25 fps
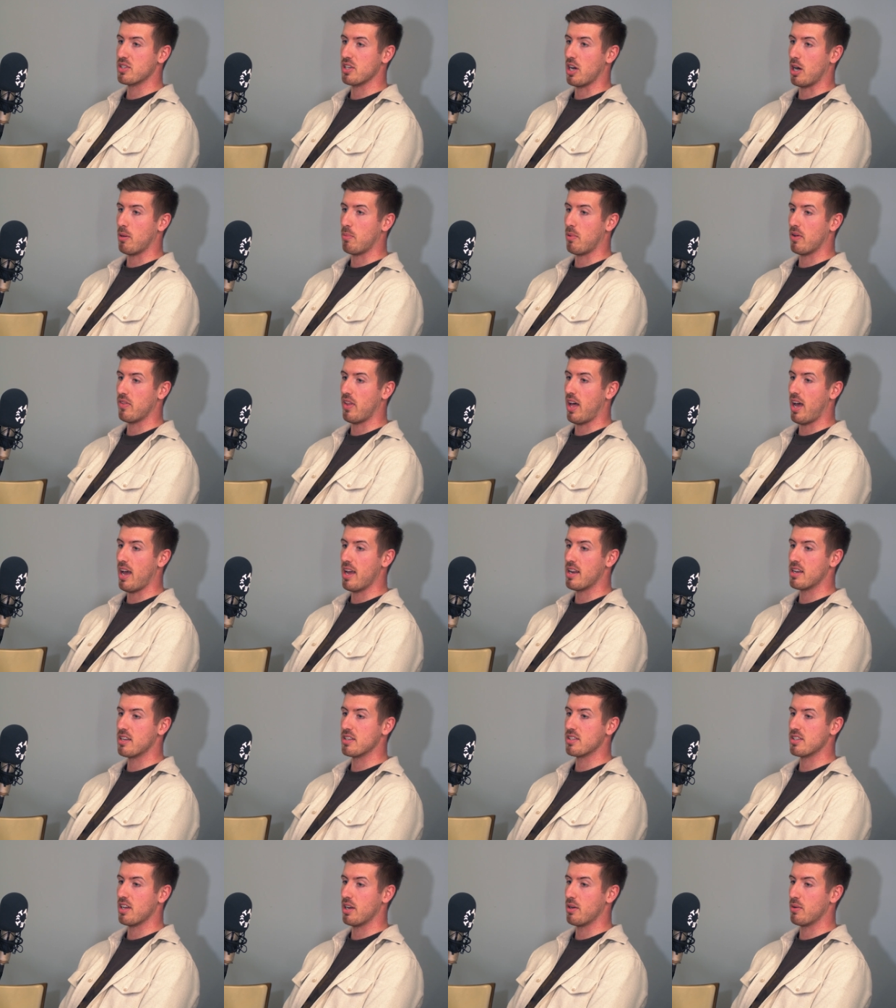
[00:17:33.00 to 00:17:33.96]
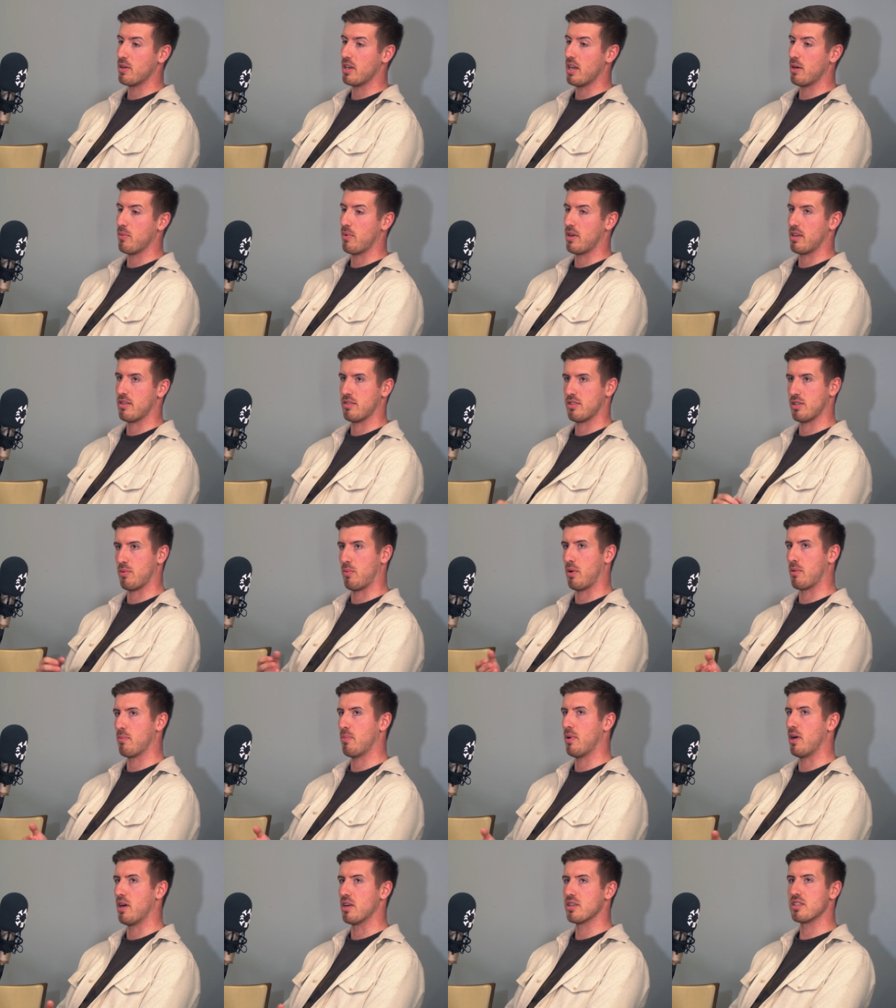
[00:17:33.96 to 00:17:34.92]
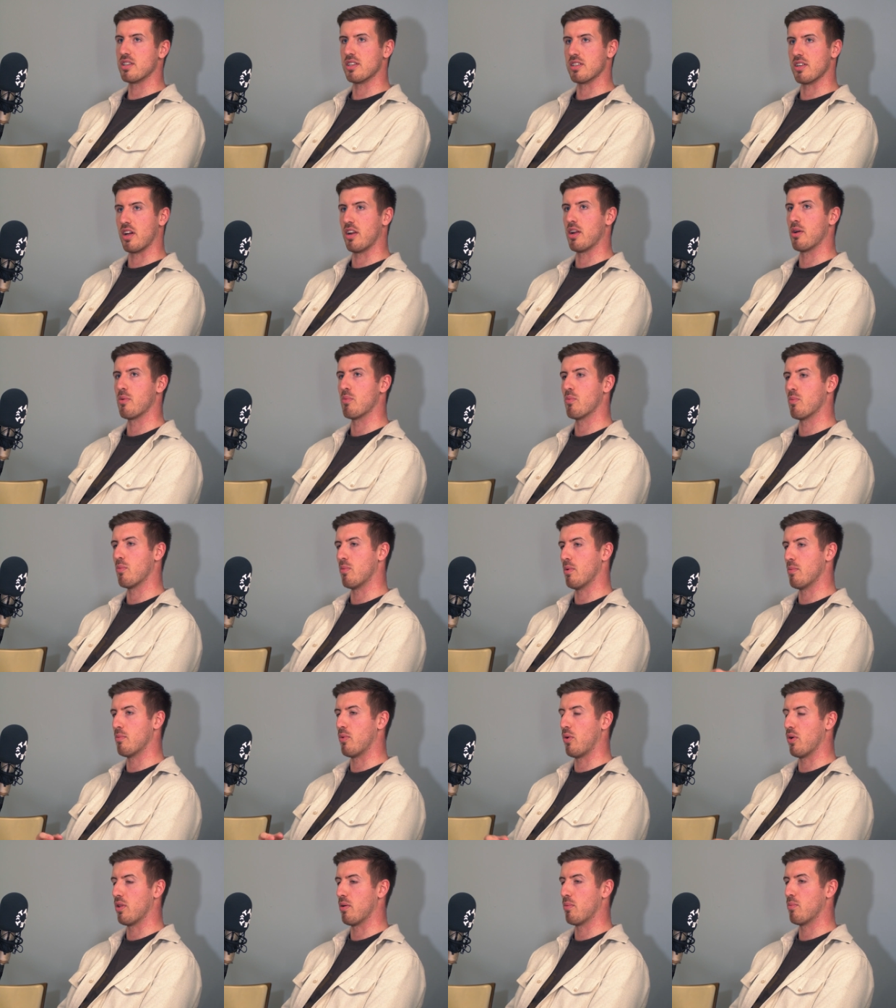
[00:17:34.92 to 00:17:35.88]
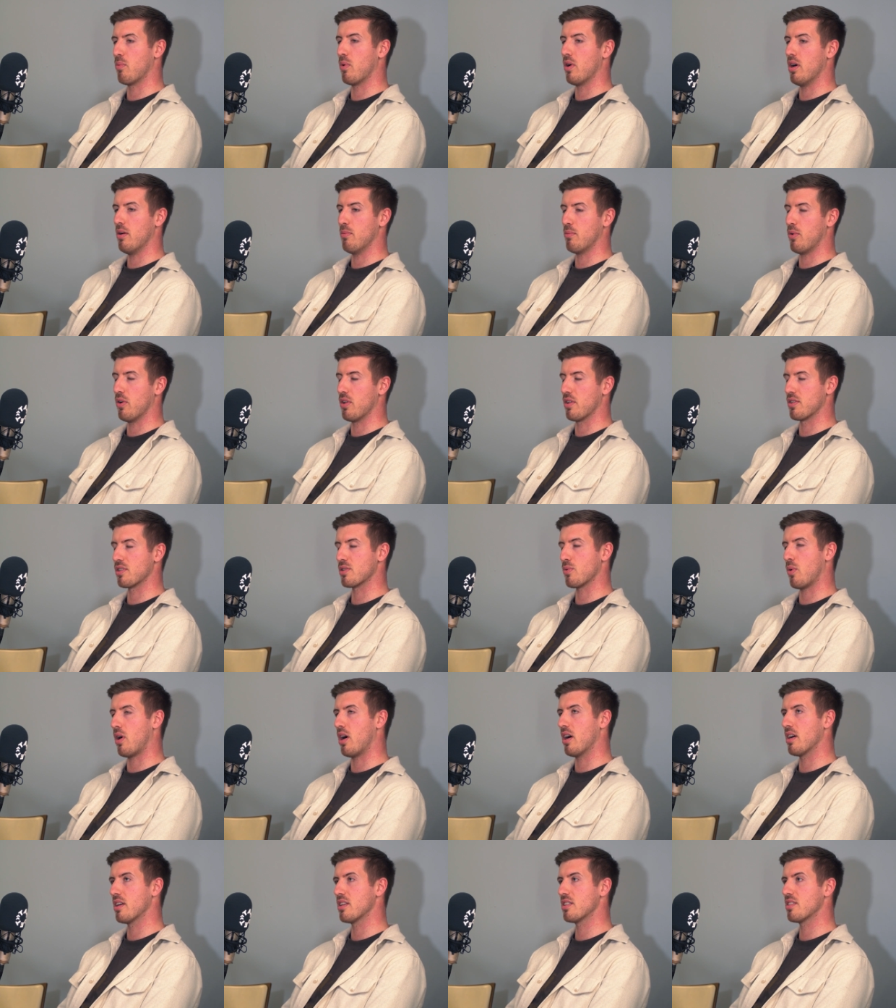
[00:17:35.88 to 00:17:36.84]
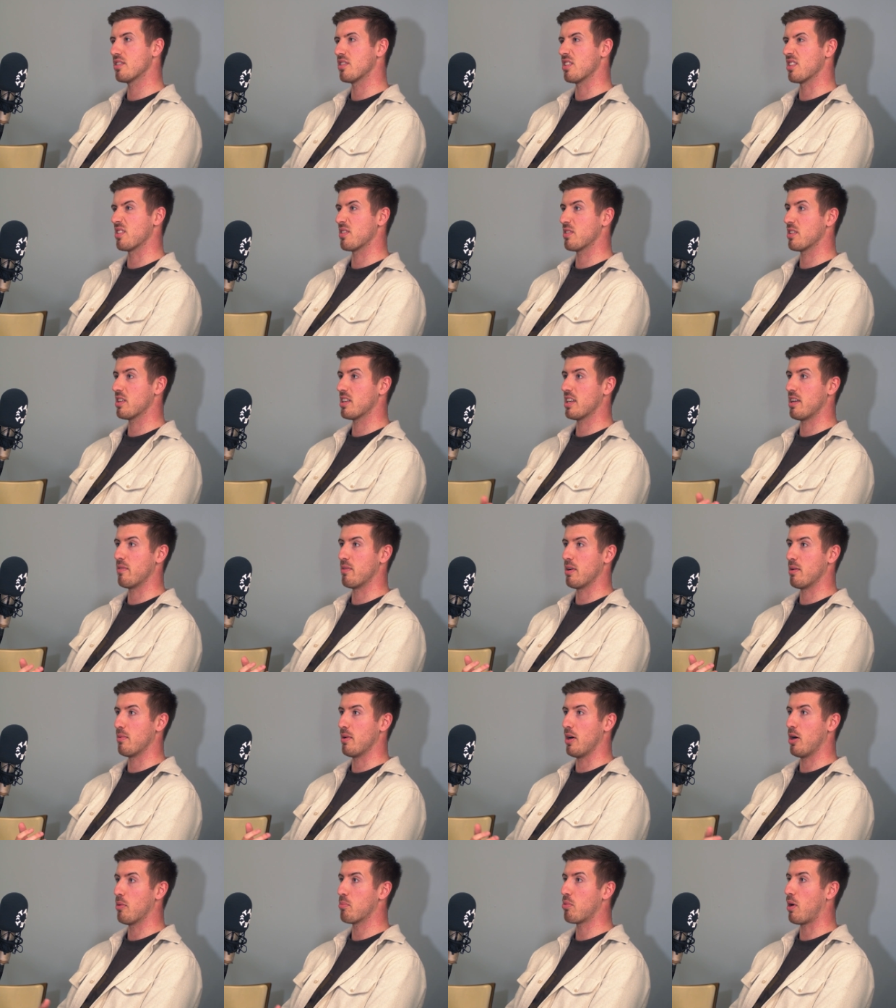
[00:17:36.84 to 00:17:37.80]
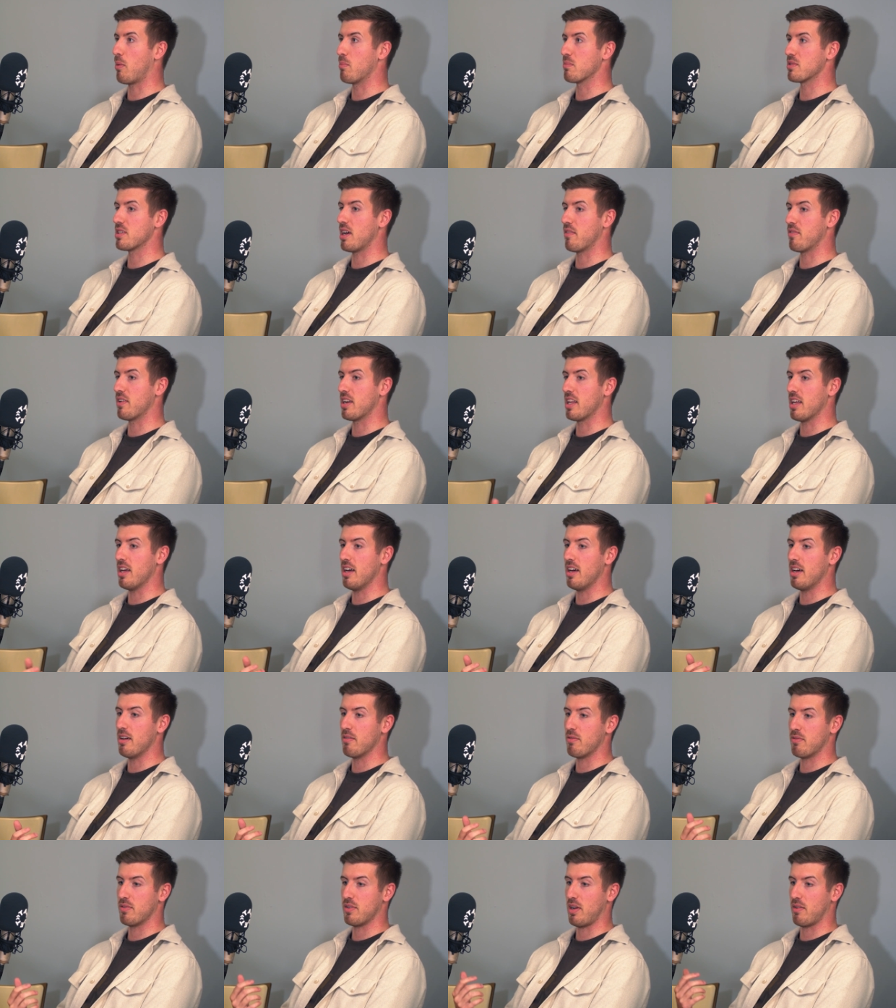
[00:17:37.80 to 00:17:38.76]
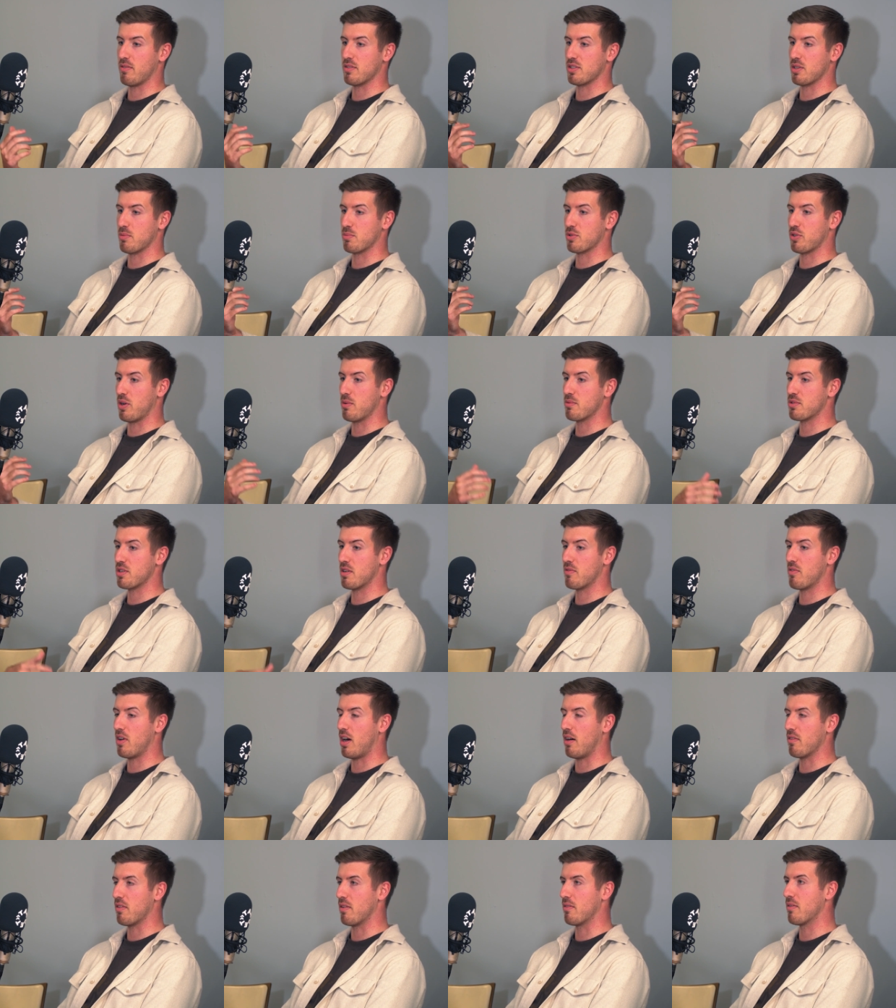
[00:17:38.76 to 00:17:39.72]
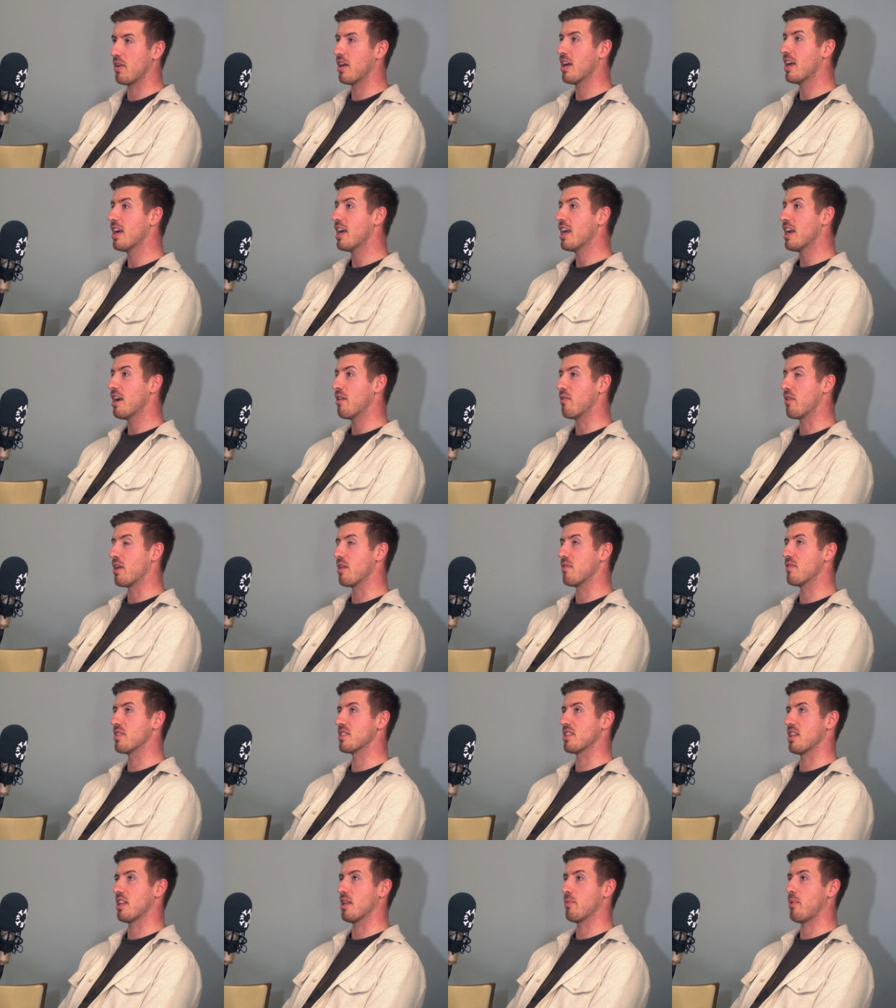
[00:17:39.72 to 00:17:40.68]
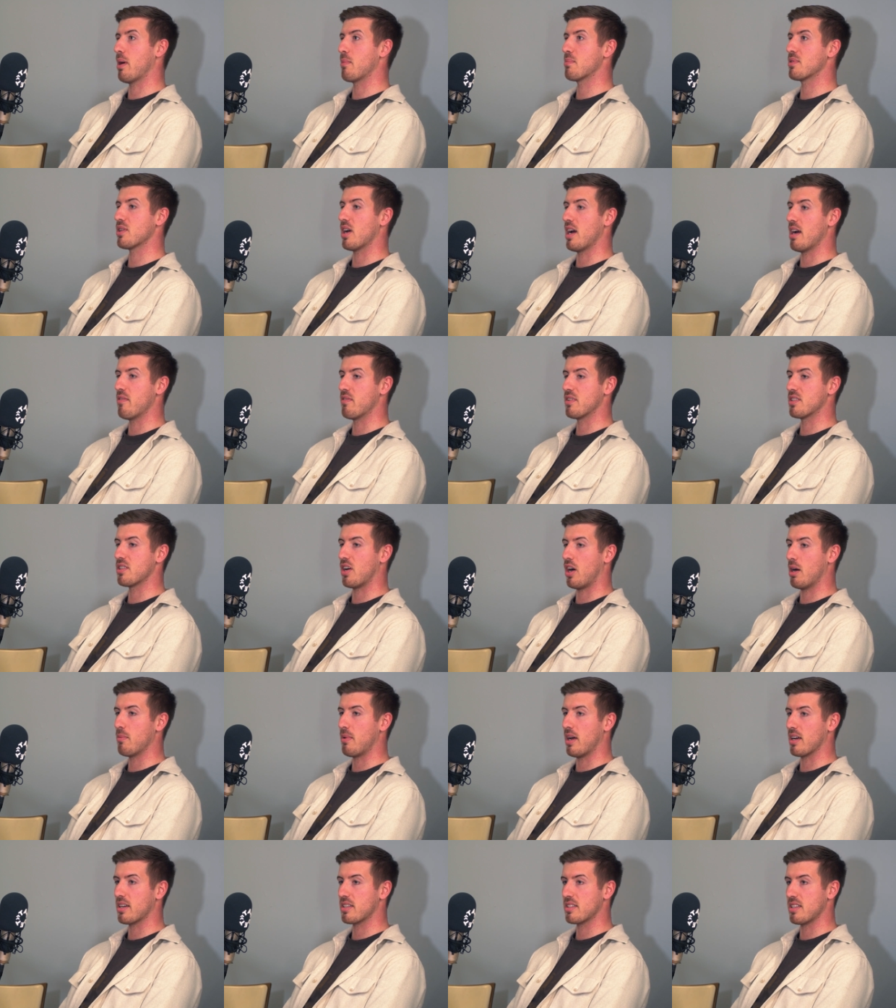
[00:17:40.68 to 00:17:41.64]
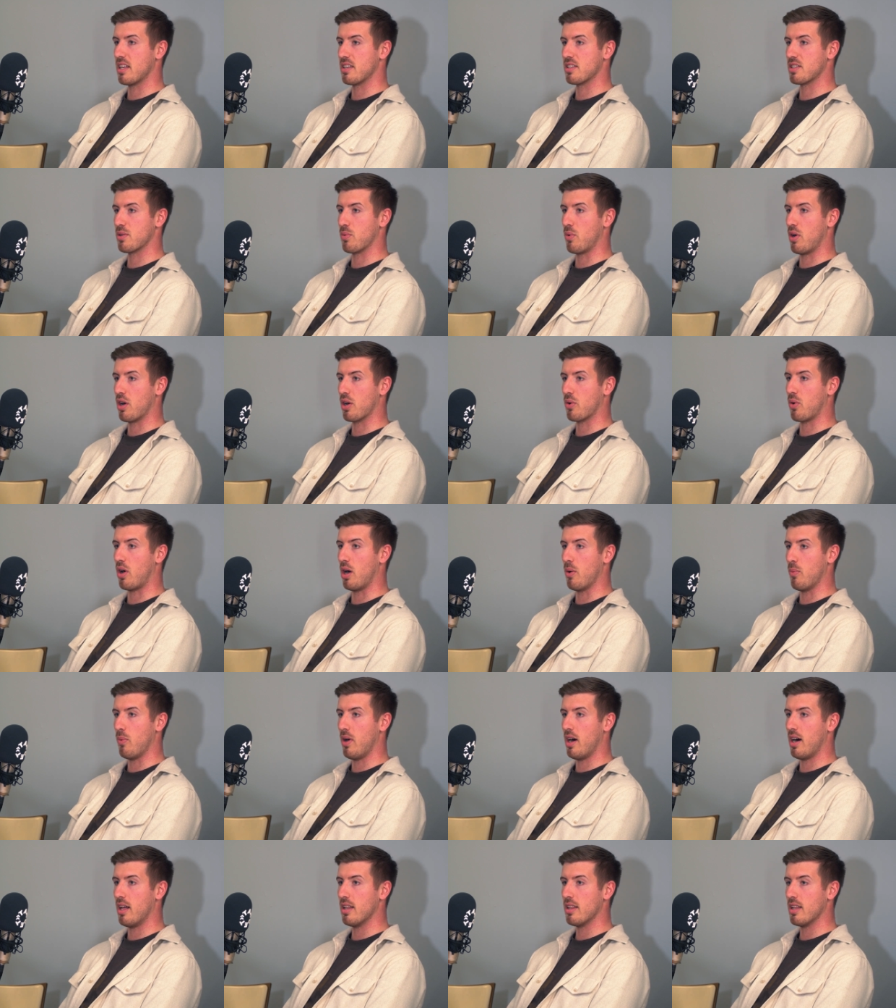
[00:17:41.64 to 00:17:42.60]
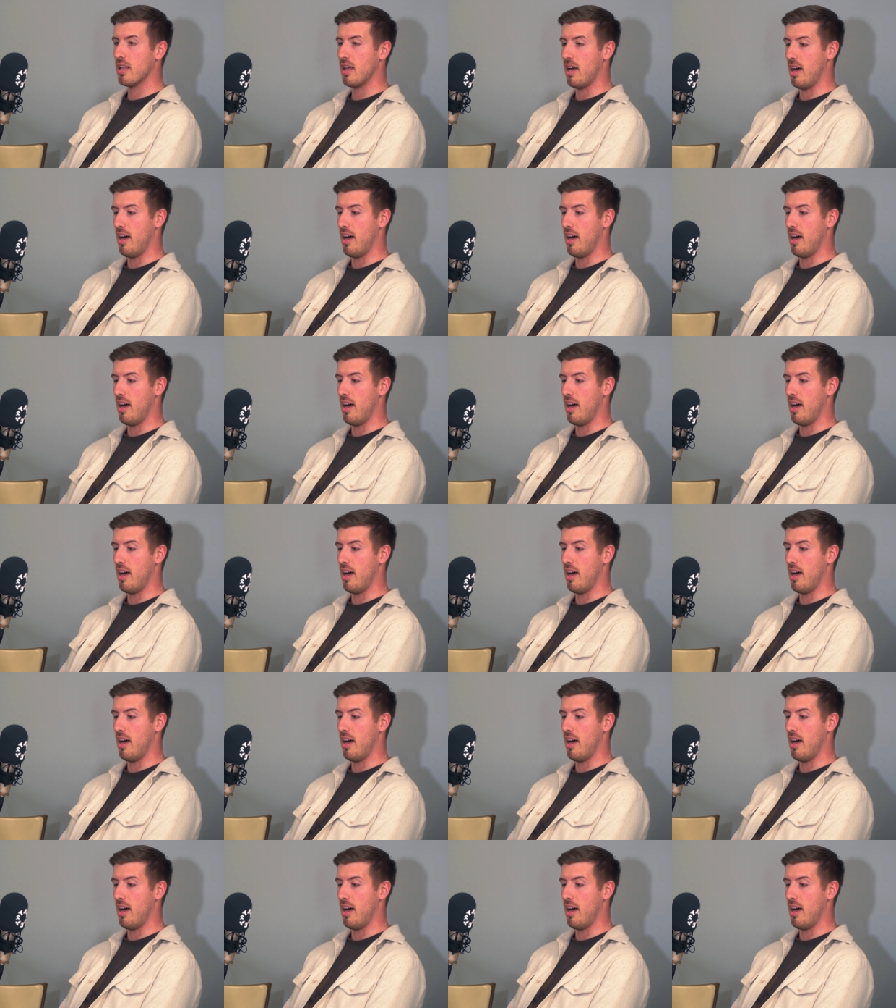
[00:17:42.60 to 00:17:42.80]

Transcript: set up on that end. So when someone purchases more than twice, just giving a little prompt to have a subscription rather than revisiting the website every time. That tends to work quite well.